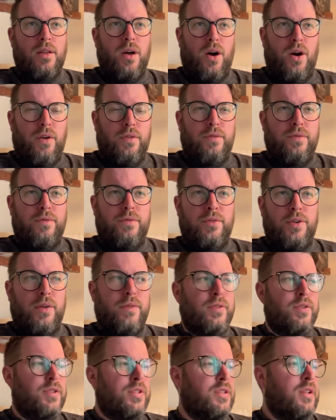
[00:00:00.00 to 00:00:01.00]
of
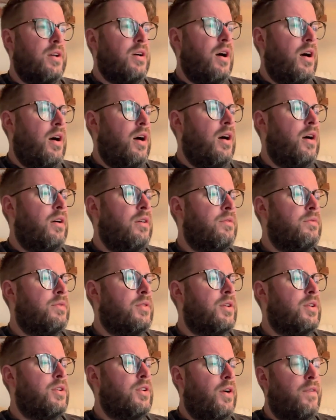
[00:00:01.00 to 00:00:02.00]
novels that are
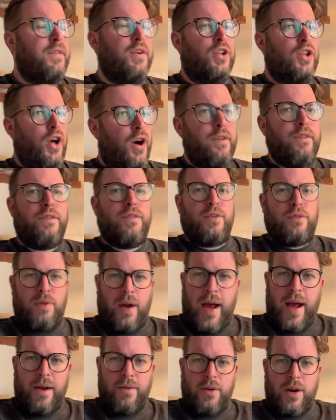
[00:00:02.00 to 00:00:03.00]
the novel of
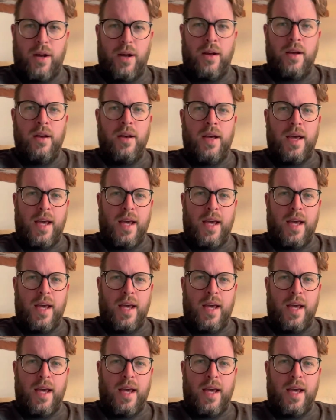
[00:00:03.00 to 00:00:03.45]
Ferrara,